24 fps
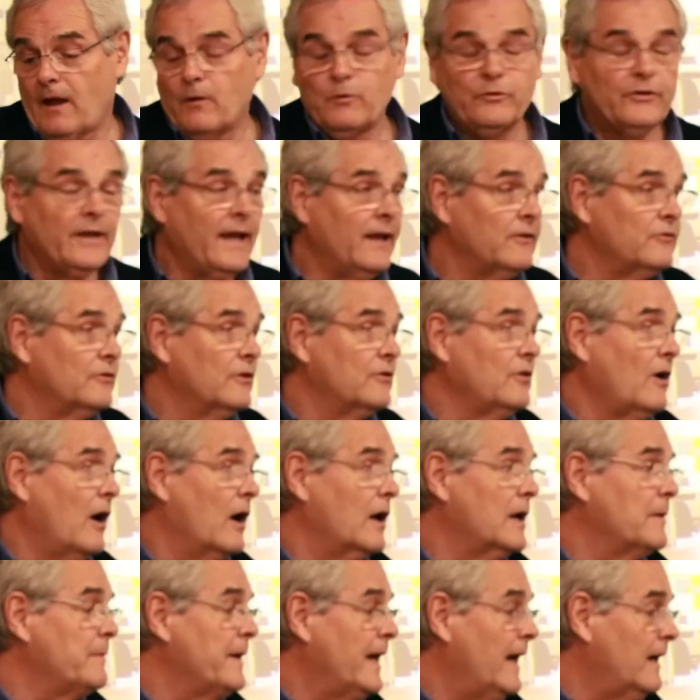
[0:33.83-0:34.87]
I was asked to
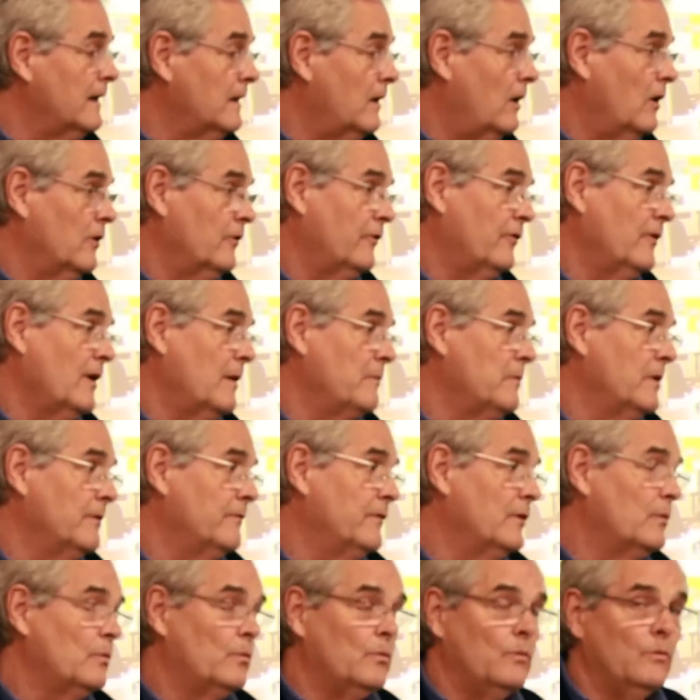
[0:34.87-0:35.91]
talk about are some
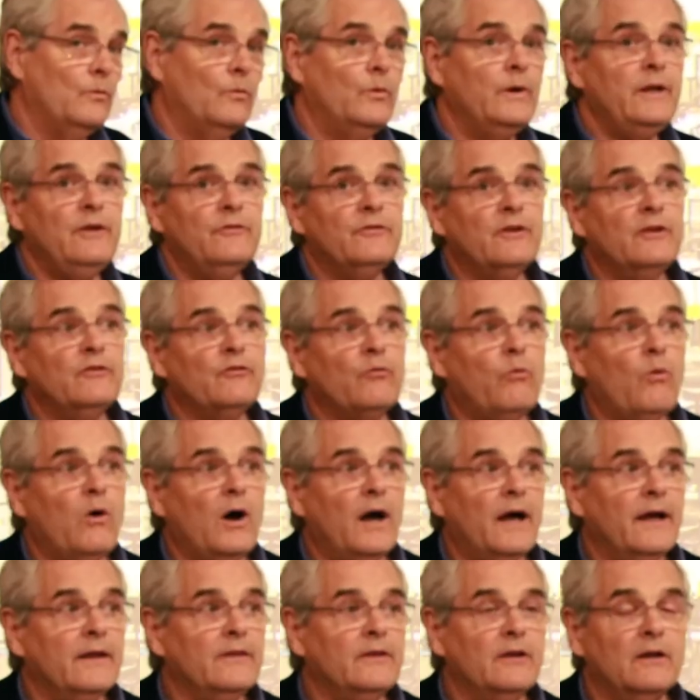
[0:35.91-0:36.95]
of the reasons
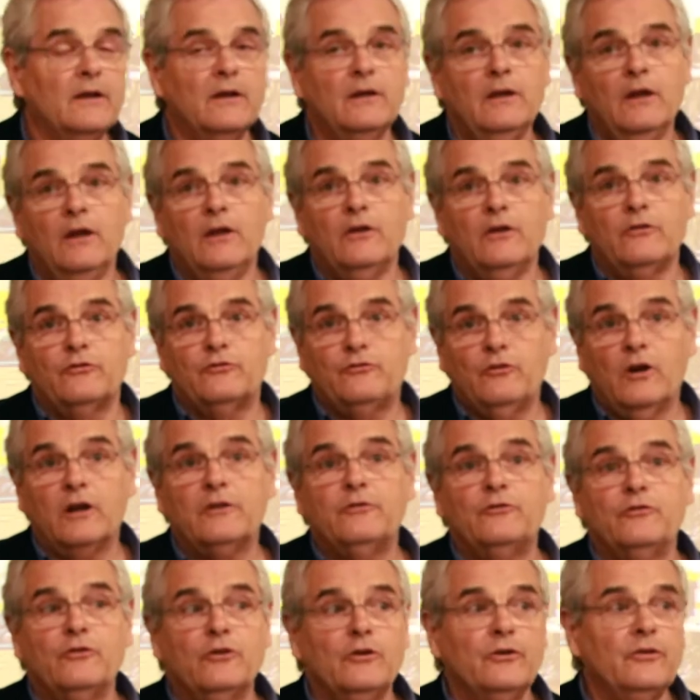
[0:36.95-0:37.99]
why the
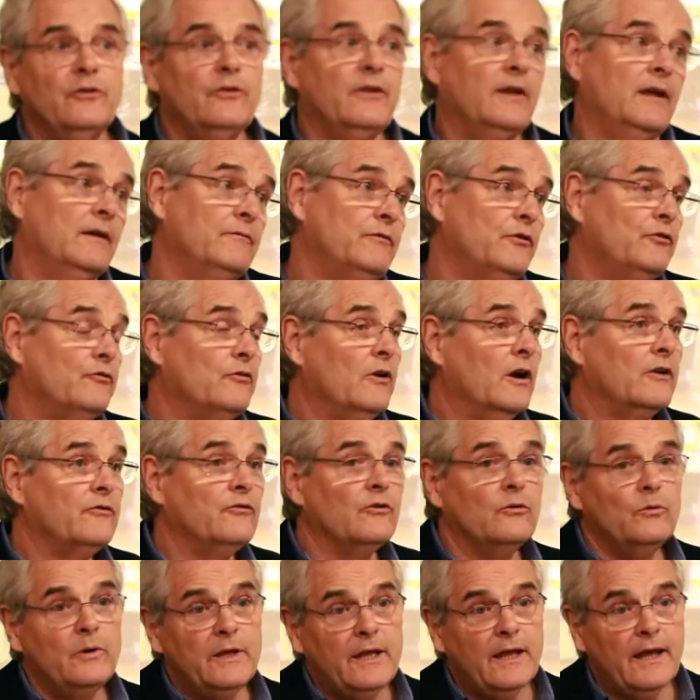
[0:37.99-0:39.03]
structure, the infrastructure
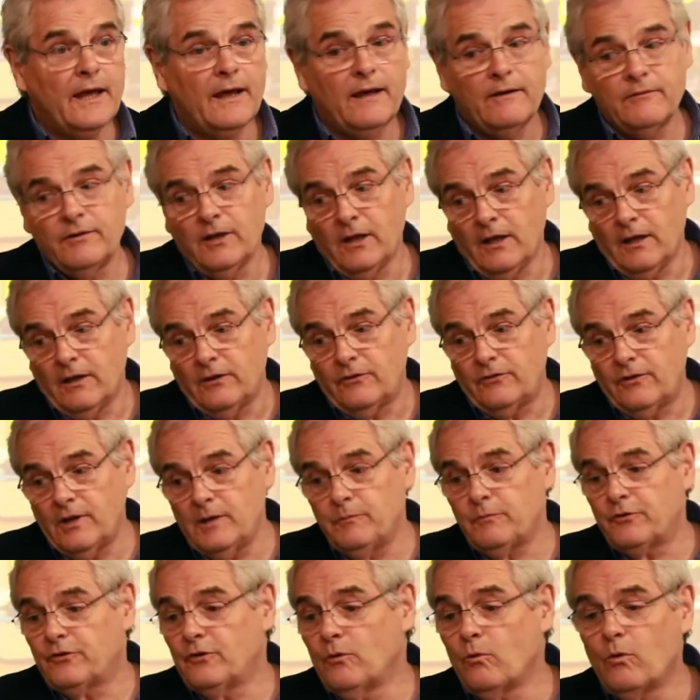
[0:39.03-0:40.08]
we have,
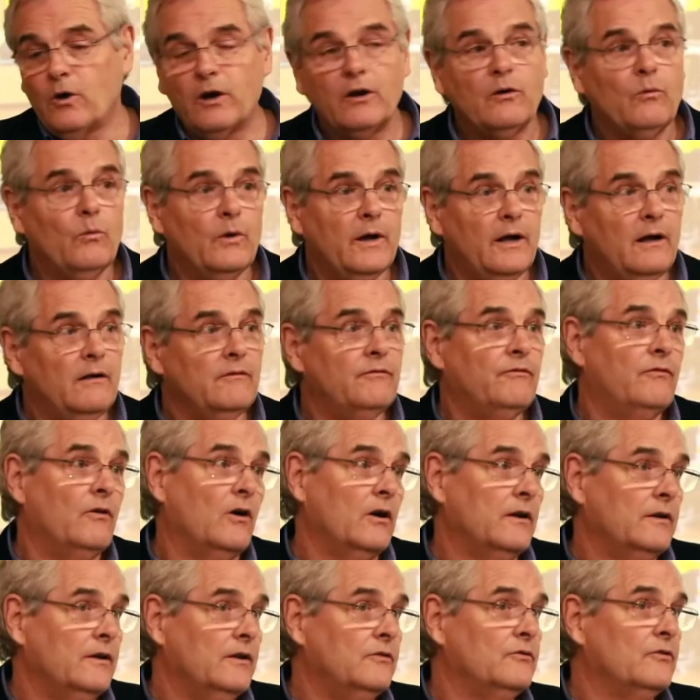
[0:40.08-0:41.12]
seems to work well
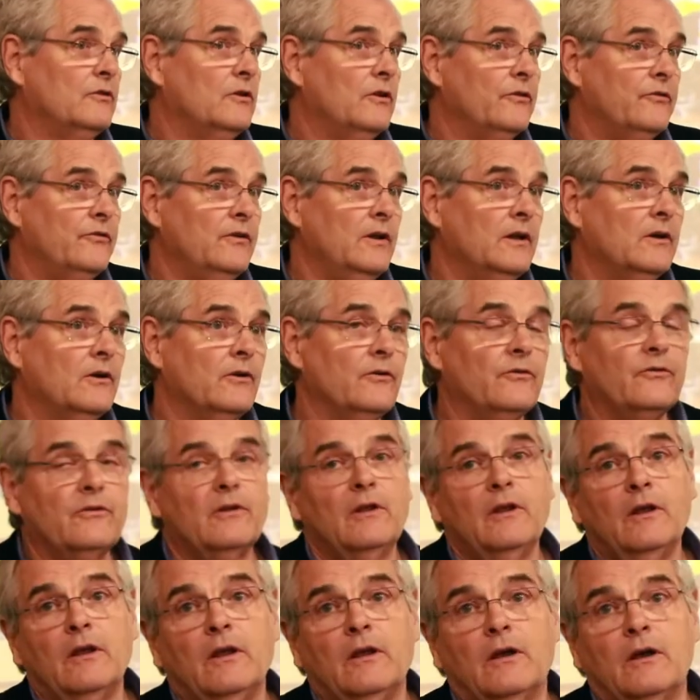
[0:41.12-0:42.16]
for digital centers.
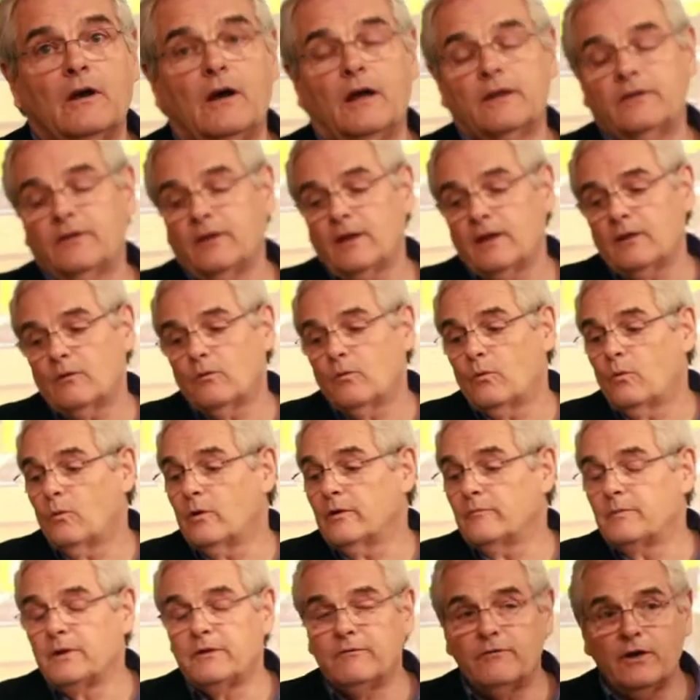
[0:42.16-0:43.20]
I think
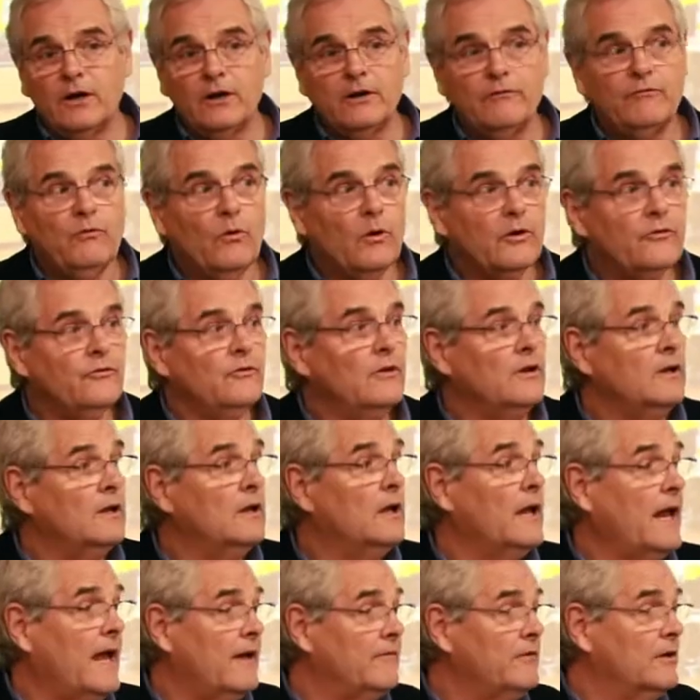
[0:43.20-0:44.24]
we've been very fortunate
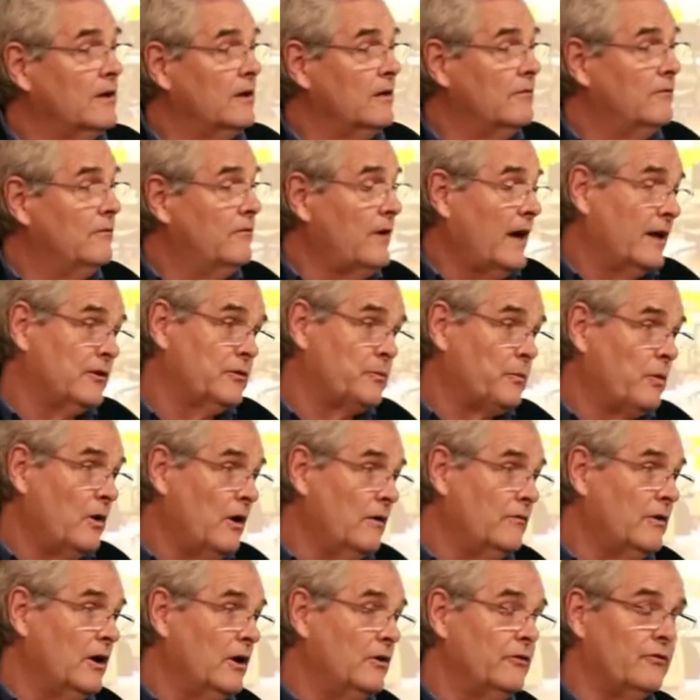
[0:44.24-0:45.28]
in having a vice
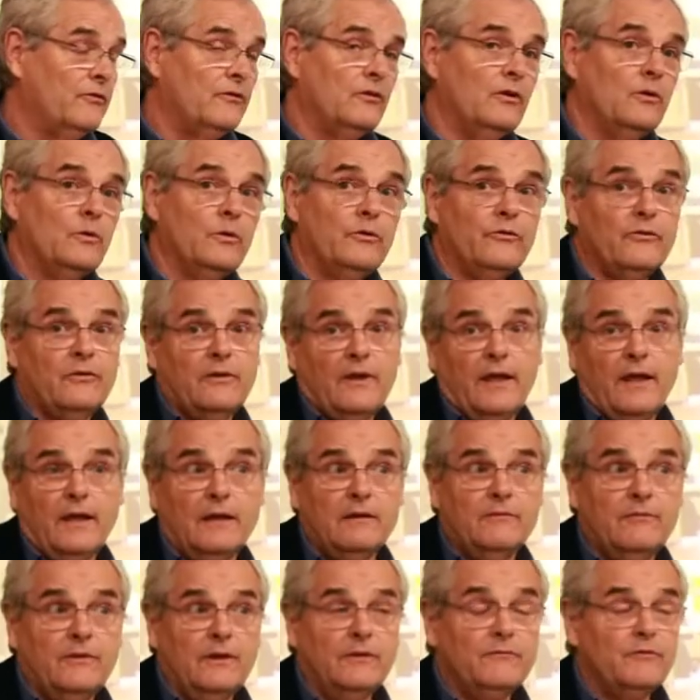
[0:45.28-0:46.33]
provost who is head
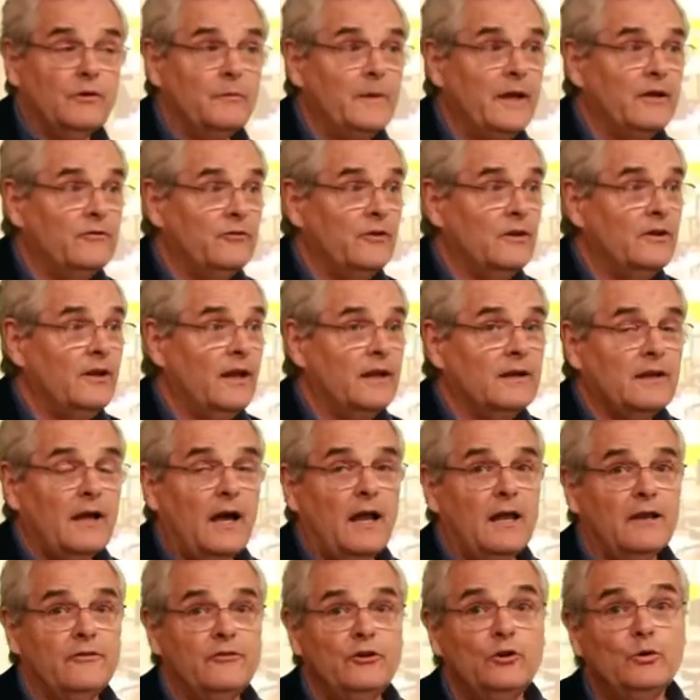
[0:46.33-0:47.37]
of information
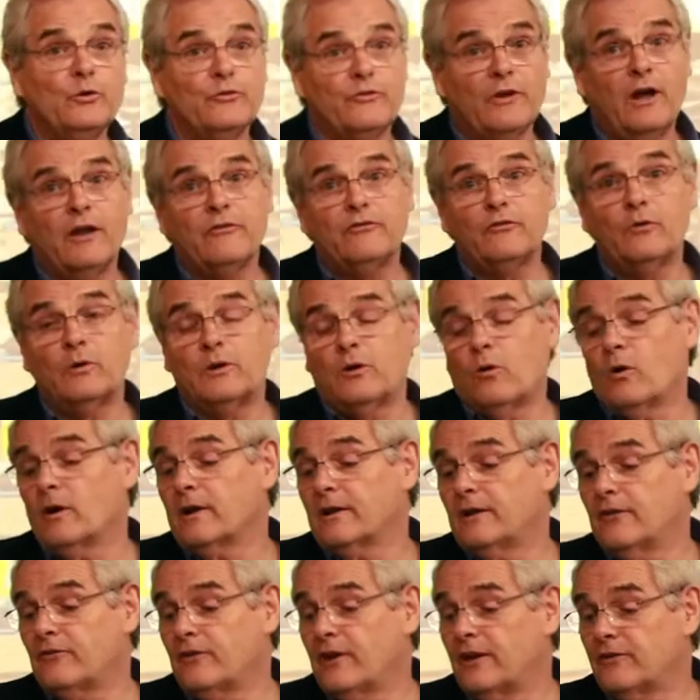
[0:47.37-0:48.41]
technology, who is also an
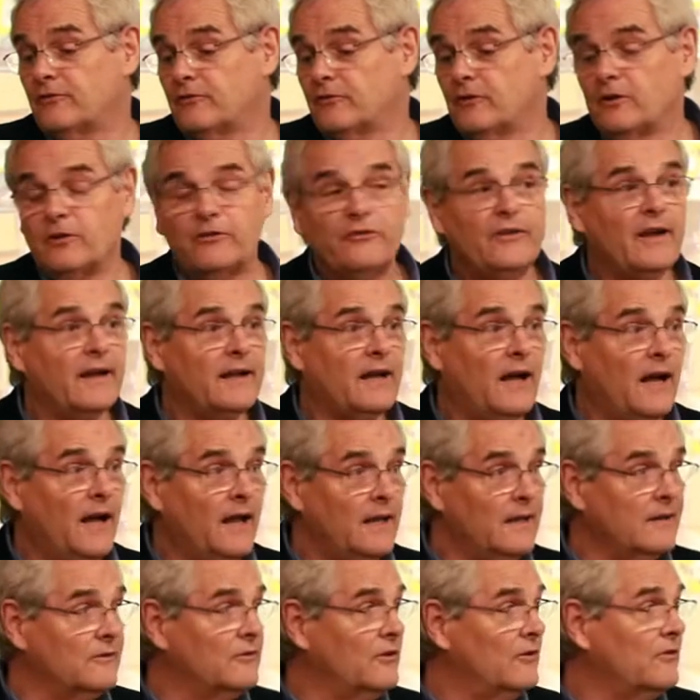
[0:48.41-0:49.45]
organizational
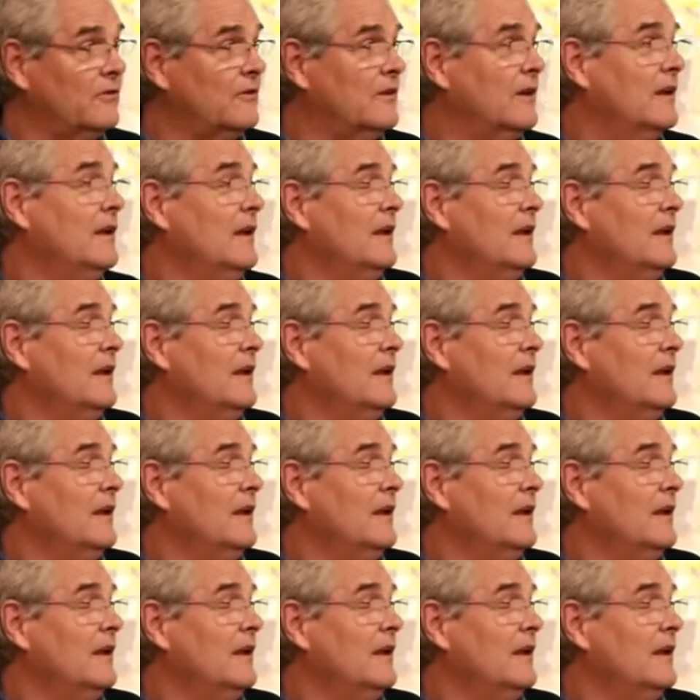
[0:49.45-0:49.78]
psychologist,